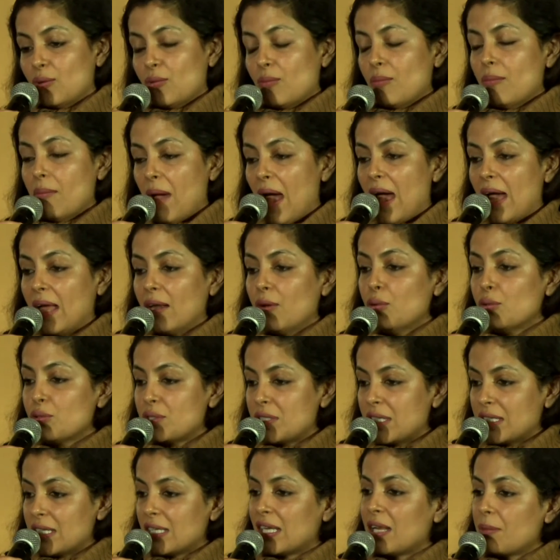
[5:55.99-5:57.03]
man who's
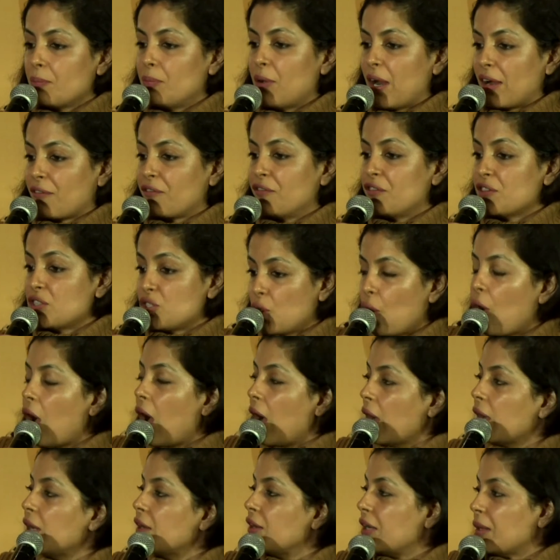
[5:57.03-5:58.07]
sitting at breakfast, you're
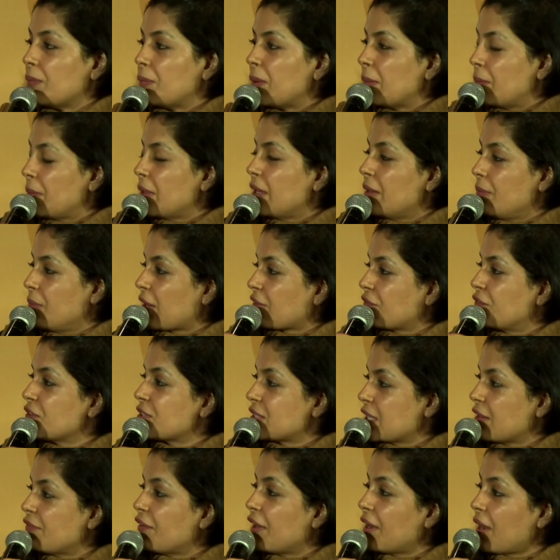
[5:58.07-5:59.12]
hungry. People at
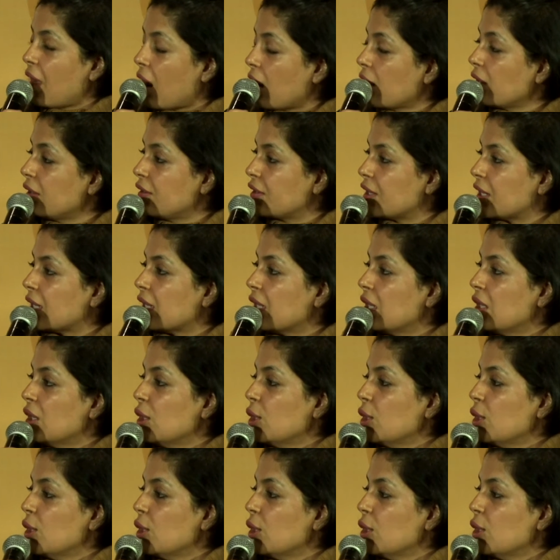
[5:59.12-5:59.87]
breakfast are very hungry.